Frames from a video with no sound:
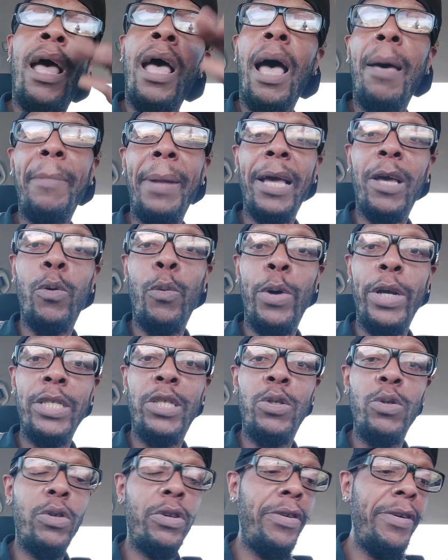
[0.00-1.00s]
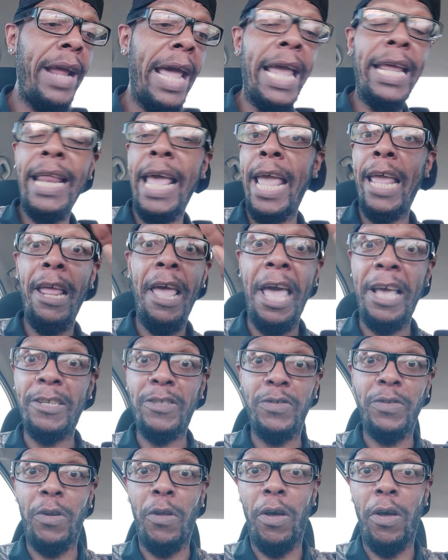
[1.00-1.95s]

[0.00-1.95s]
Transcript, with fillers: I'm not going to create a extra